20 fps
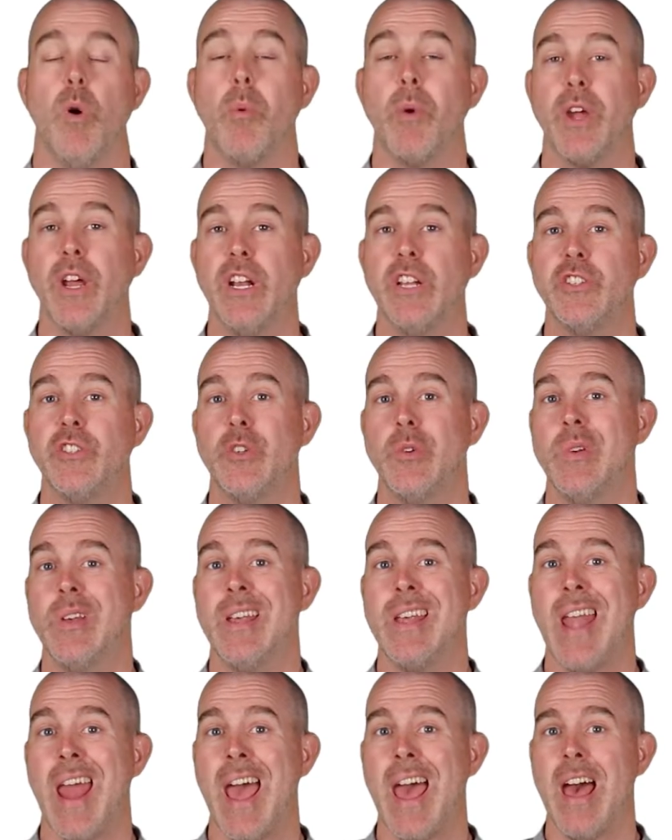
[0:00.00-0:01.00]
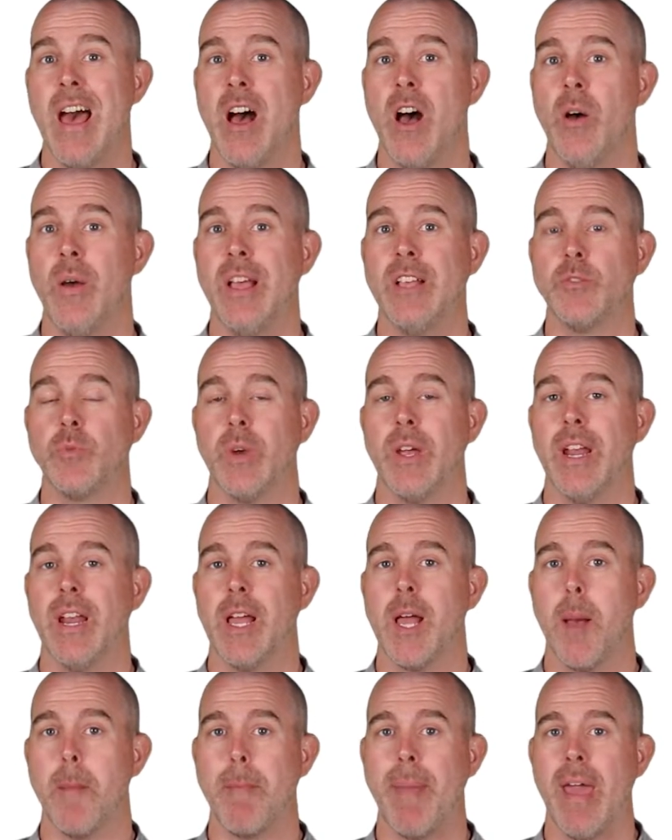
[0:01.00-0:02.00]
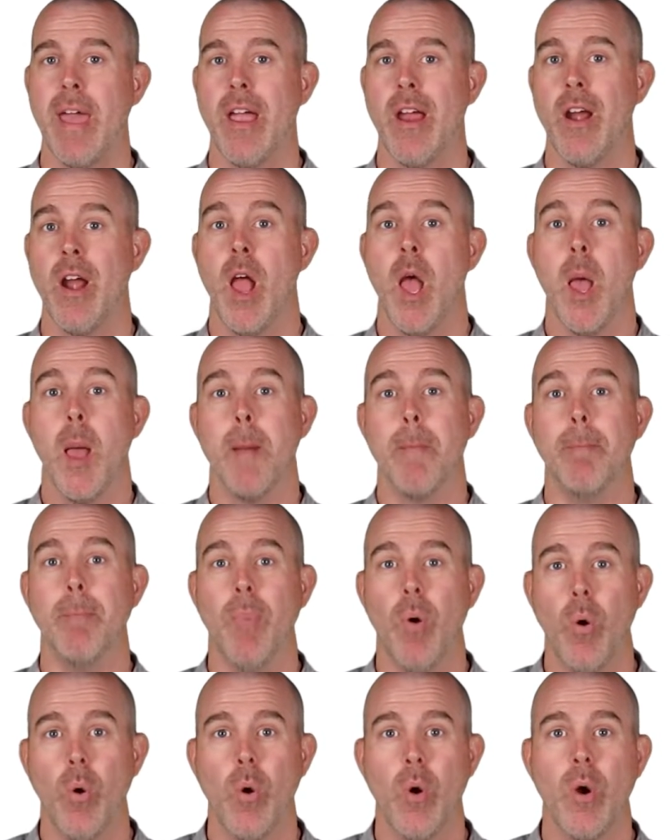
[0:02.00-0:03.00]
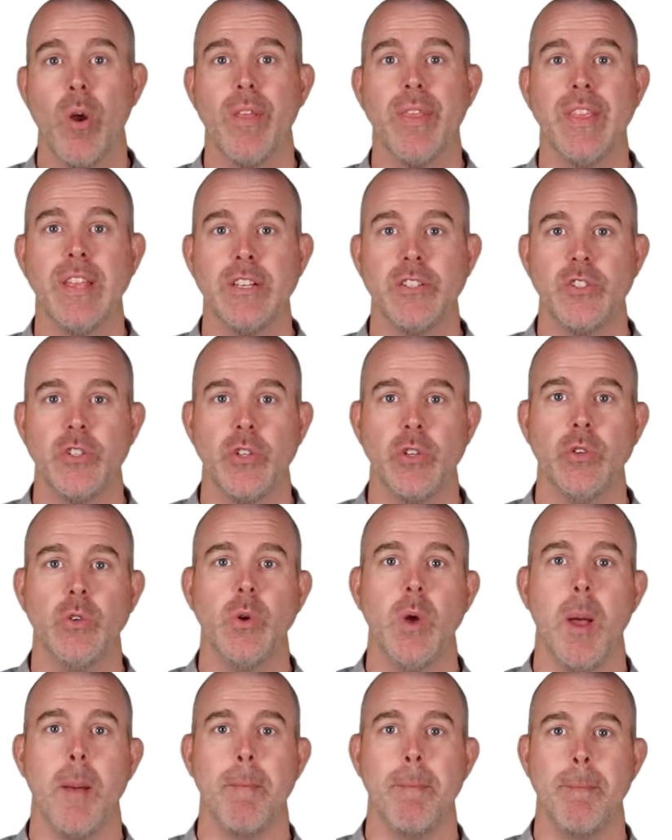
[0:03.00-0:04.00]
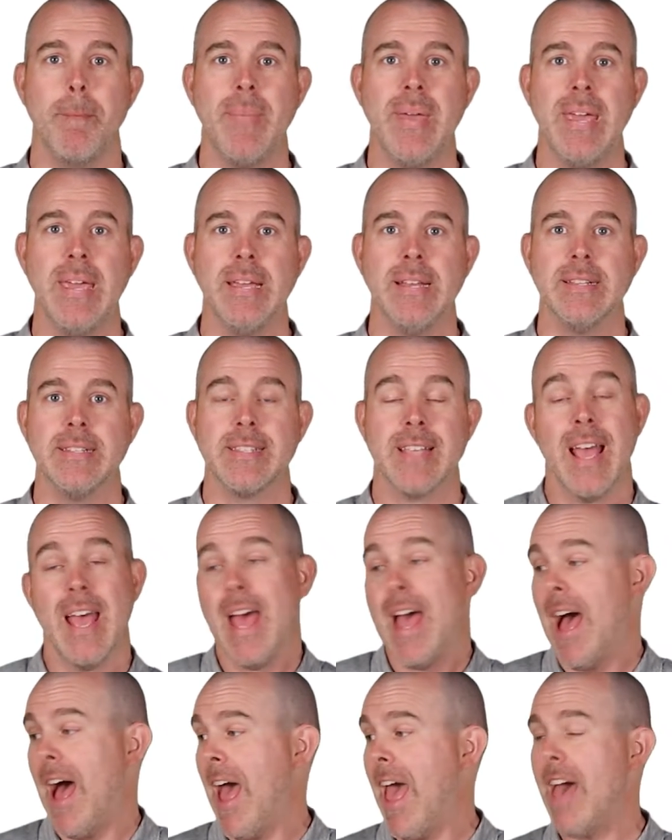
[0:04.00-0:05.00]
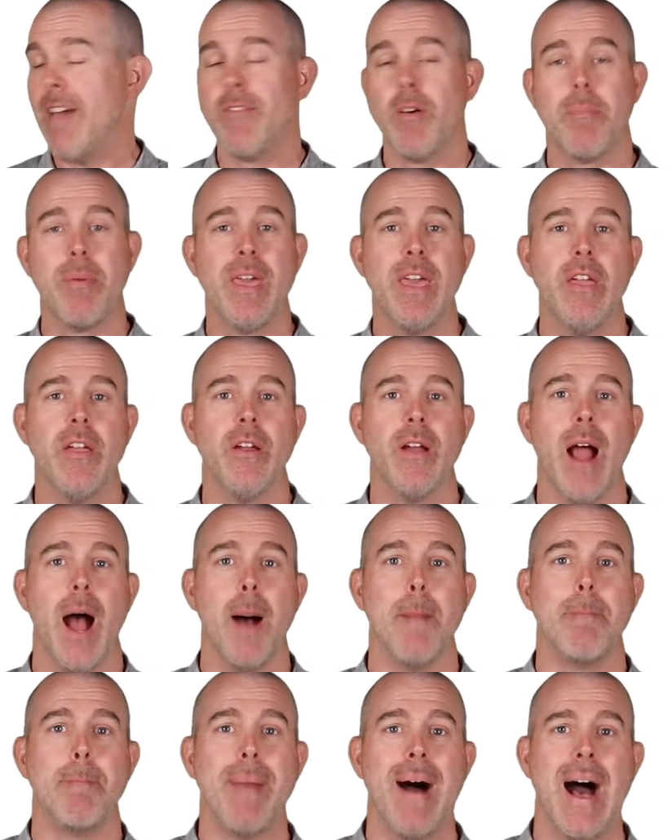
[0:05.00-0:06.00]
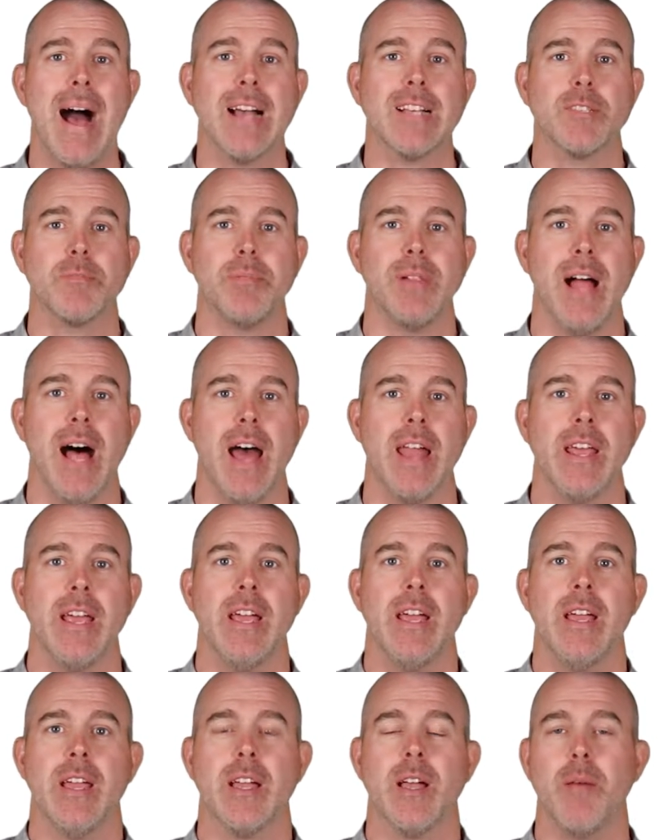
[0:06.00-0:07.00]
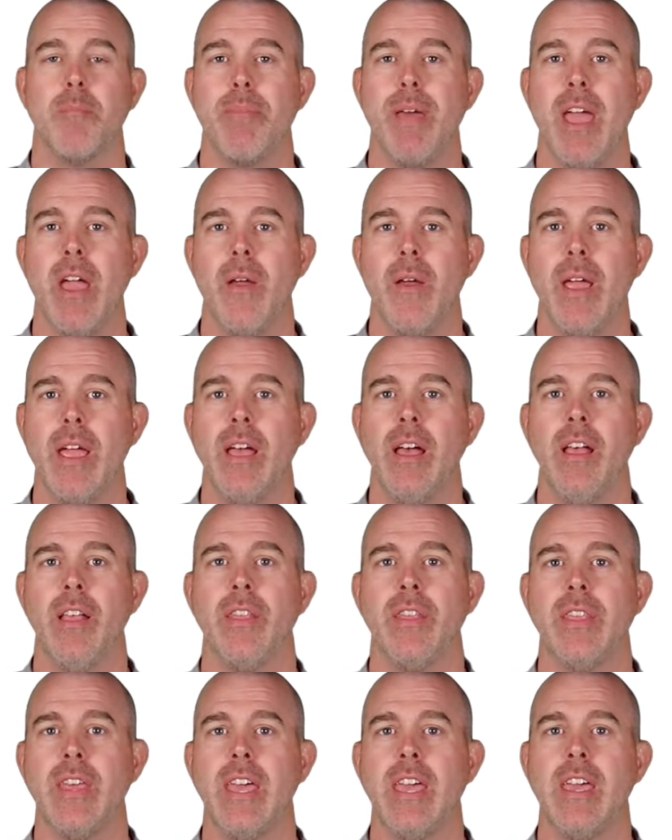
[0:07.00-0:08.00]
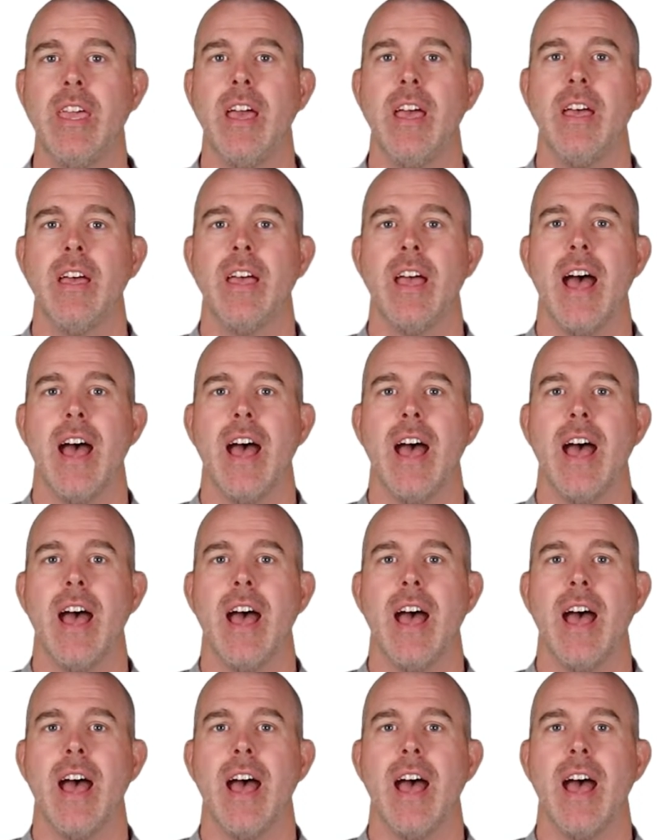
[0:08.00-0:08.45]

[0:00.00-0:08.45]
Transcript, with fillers: What we're going to do now is we're going to compare more than two means. I have up here a box plot comparing the